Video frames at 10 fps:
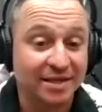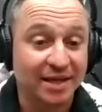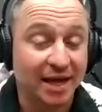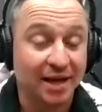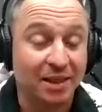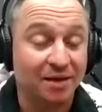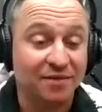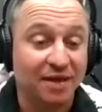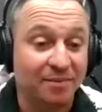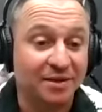And I, I love
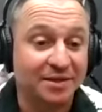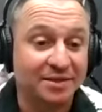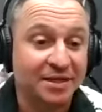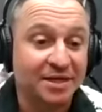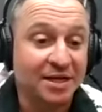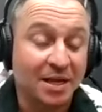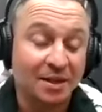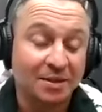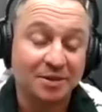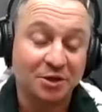that, because
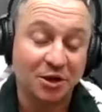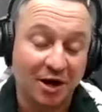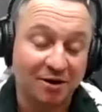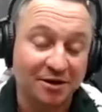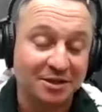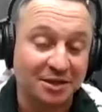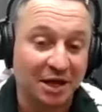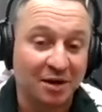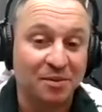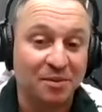you know how it is. A
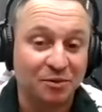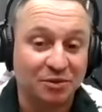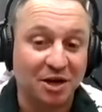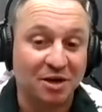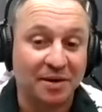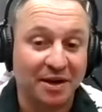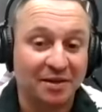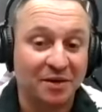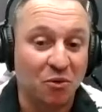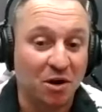lot of people talk about
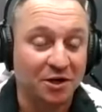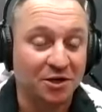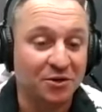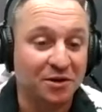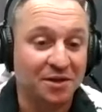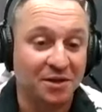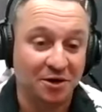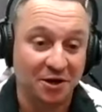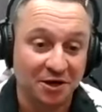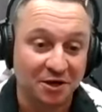how they want to do it and they're
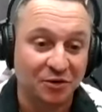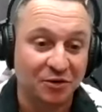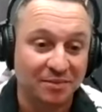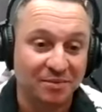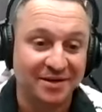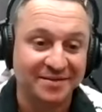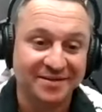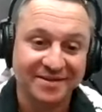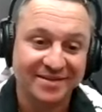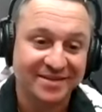going to do it, but
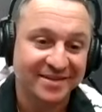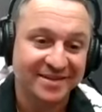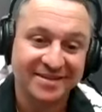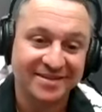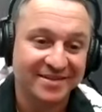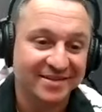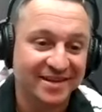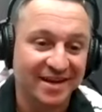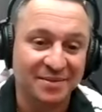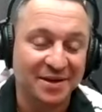
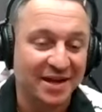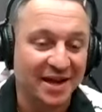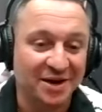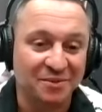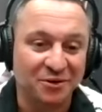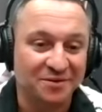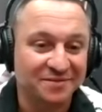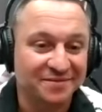got to be accountable.